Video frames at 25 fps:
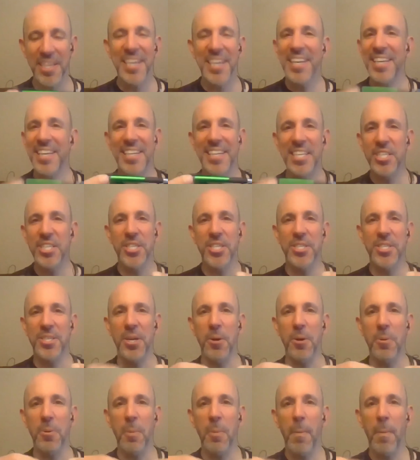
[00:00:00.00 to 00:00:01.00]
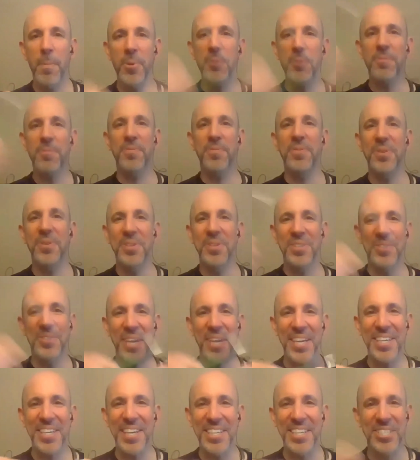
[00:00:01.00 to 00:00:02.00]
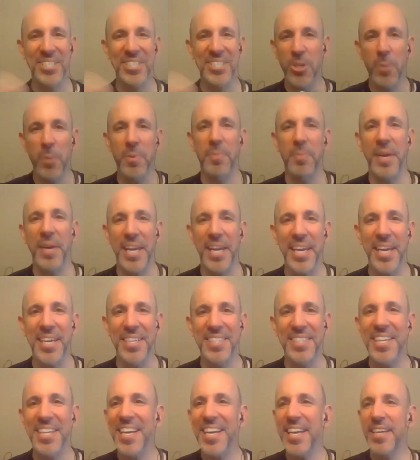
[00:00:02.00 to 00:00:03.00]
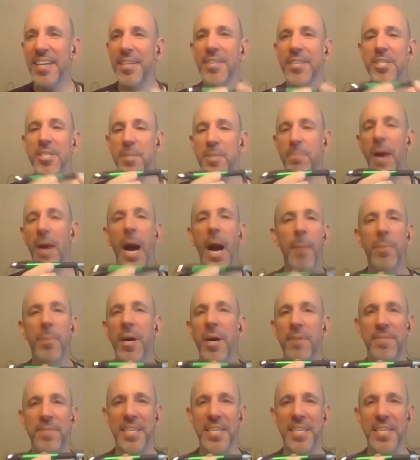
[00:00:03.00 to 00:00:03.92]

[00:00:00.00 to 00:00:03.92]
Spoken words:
It didn't just go poof, right, and show up in my hand. It didn't just pop off the